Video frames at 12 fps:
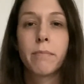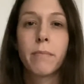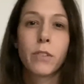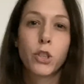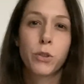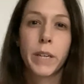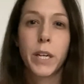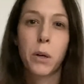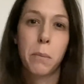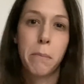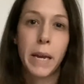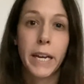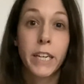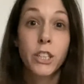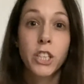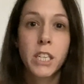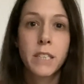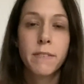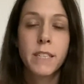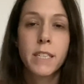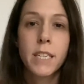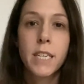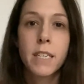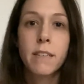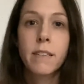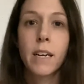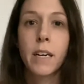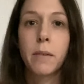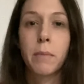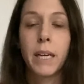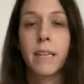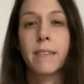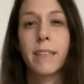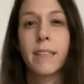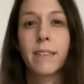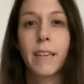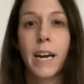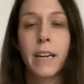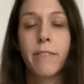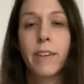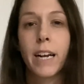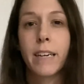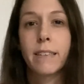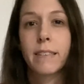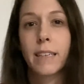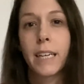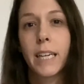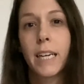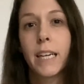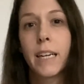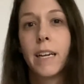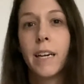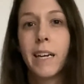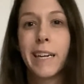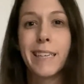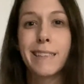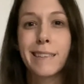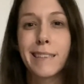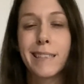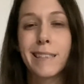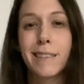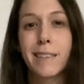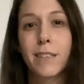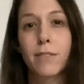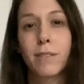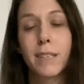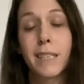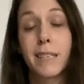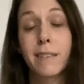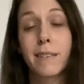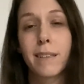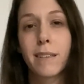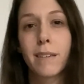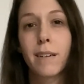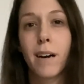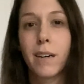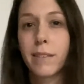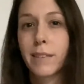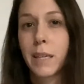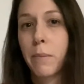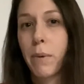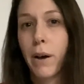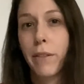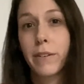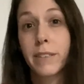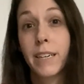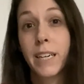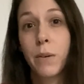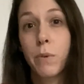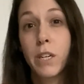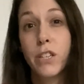treat or manage SVTs, like I said, it's kind of an isolated incidence and it really doesn't cause any bother to anyone.